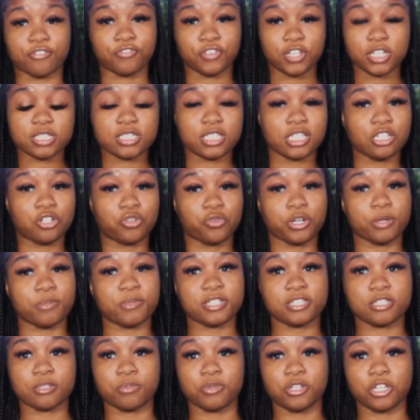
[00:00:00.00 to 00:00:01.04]
Fancy
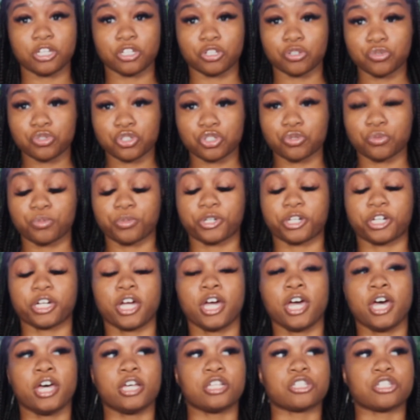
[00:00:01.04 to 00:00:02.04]
equipment to be a YouTuber.